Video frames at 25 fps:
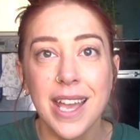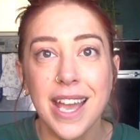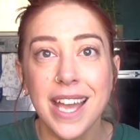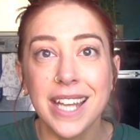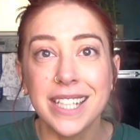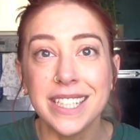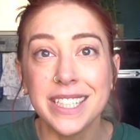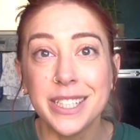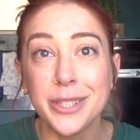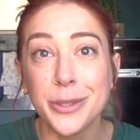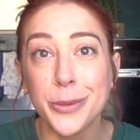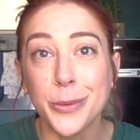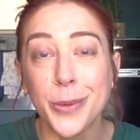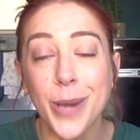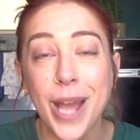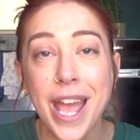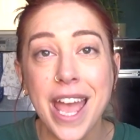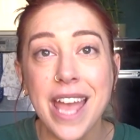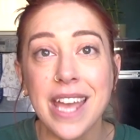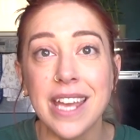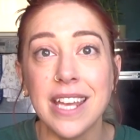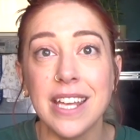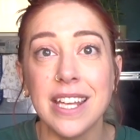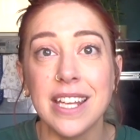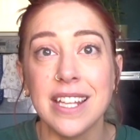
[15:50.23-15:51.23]
and in a
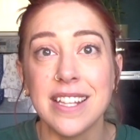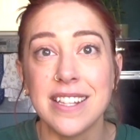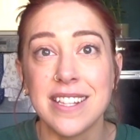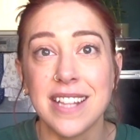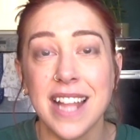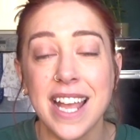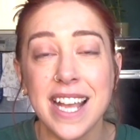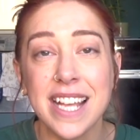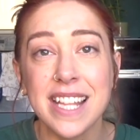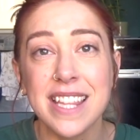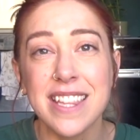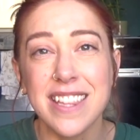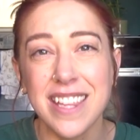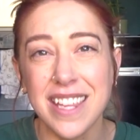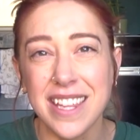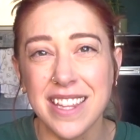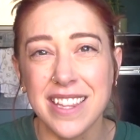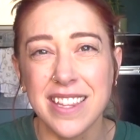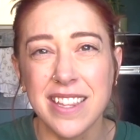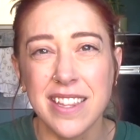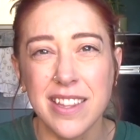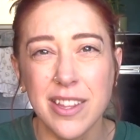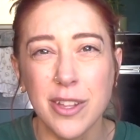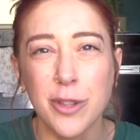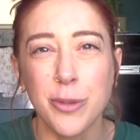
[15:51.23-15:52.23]
way, his legacy is
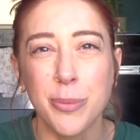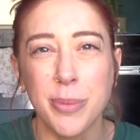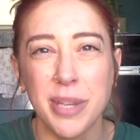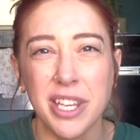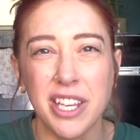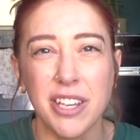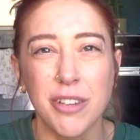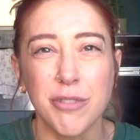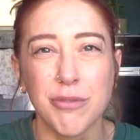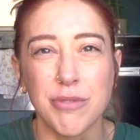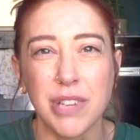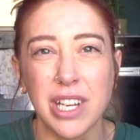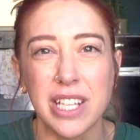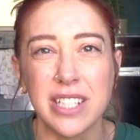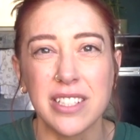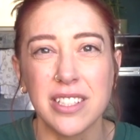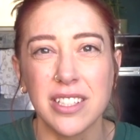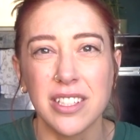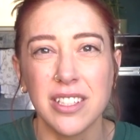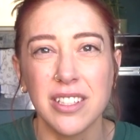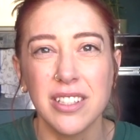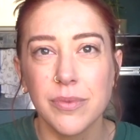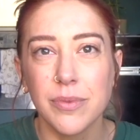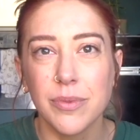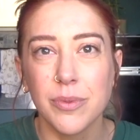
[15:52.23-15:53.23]
still being
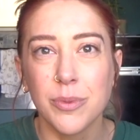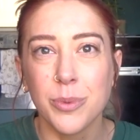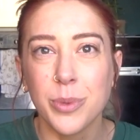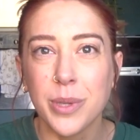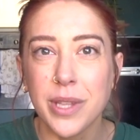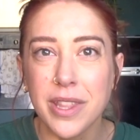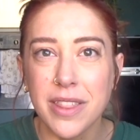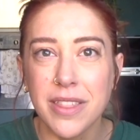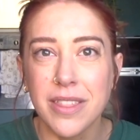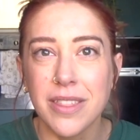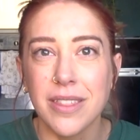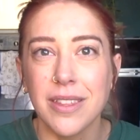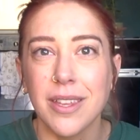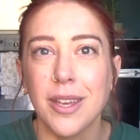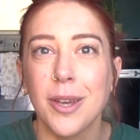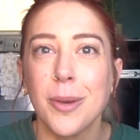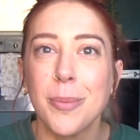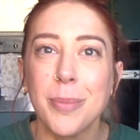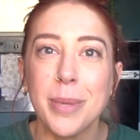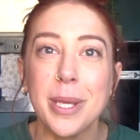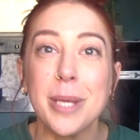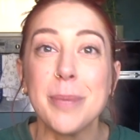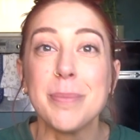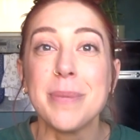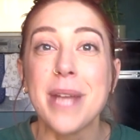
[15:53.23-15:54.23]
written, with
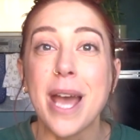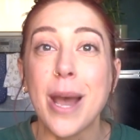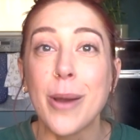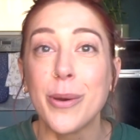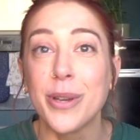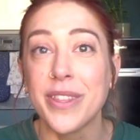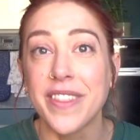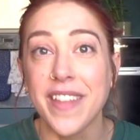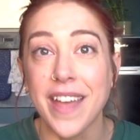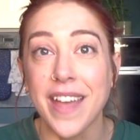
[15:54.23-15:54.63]
Khabib now at the